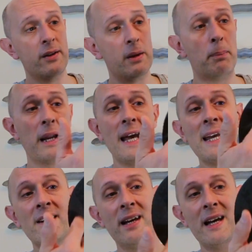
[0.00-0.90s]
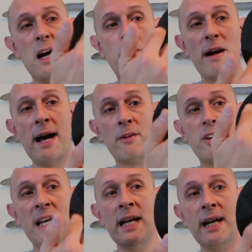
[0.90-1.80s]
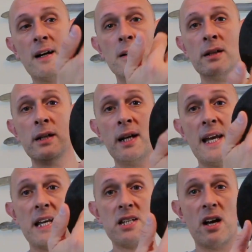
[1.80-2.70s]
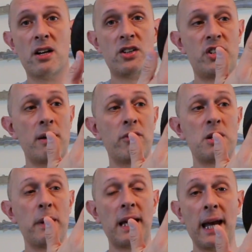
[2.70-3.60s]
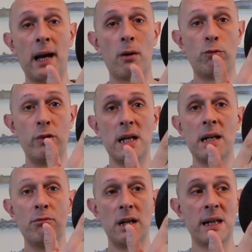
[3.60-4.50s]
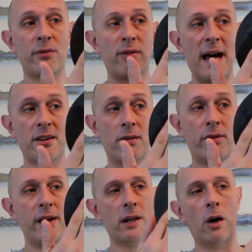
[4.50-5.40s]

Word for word: the blade around here is generally speaking really really flat and thin.